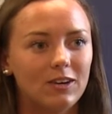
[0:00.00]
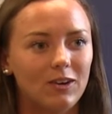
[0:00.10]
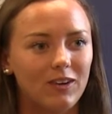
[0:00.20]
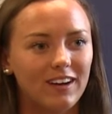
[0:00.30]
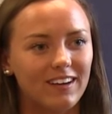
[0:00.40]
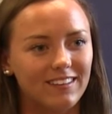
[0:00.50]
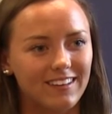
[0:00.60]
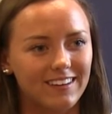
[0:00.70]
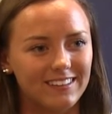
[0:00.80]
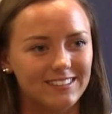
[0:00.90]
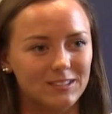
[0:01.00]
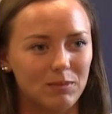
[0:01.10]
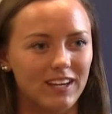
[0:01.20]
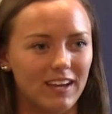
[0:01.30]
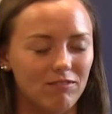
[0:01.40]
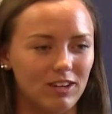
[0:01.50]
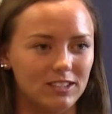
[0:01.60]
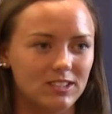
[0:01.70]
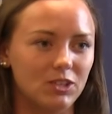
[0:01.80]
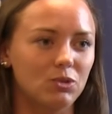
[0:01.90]
okay, like this is a big game for
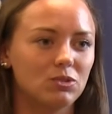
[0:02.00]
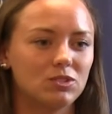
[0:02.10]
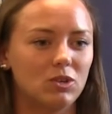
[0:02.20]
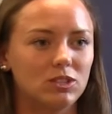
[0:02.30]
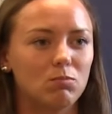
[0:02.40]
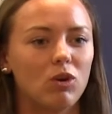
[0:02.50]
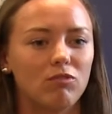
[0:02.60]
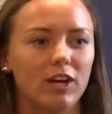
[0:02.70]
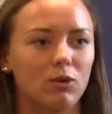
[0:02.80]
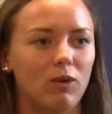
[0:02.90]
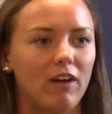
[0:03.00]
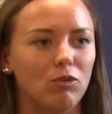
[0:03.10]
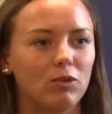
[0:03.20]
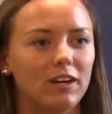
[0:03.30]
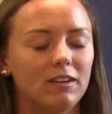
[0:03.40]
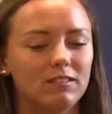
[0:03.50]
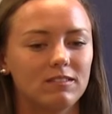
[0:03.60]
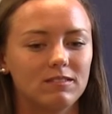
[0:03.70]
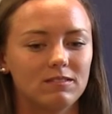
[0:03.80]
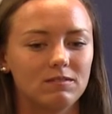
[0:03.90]
us too. So it's more of like a rivalry,
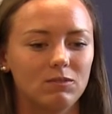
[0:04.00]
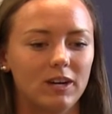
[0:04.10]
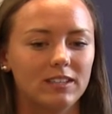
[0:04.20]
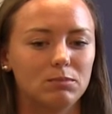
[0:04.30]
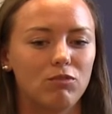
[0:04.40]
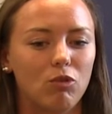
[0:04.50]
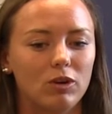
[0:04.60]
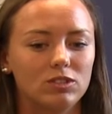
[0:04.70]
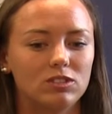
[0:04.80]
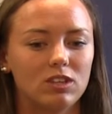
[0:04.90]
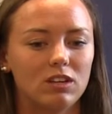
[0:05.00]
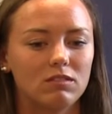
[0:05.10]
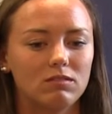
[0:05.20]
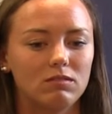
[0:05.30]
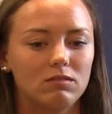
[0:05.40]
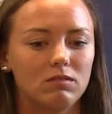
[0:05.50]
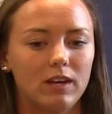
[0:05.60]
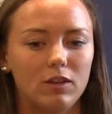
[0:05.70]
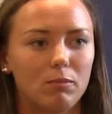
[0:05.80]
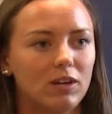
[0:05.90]
whereas before it's just like,
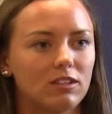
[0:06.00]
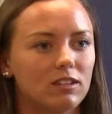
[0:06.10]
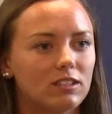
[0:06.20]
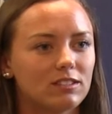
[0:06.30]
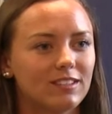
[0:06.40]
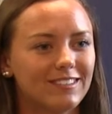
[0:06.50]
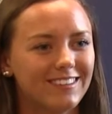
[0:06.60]
yeah, they're better than us.